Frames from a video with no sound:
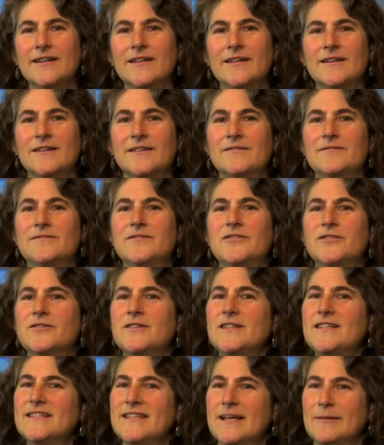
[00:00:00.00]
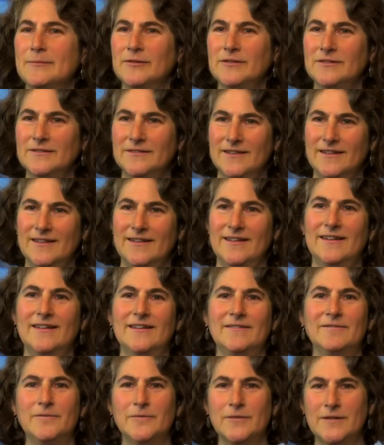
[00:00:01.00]
of Judy Zemmel
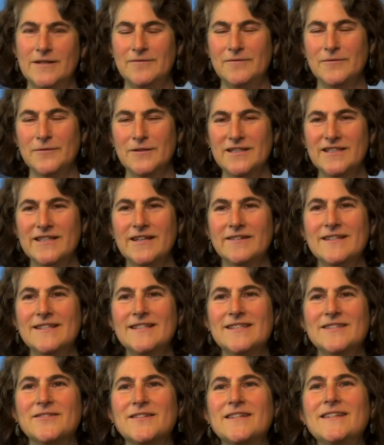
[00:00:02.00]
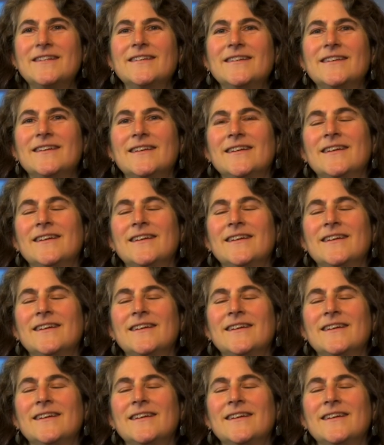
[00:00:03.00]
at 44 Cherry Street,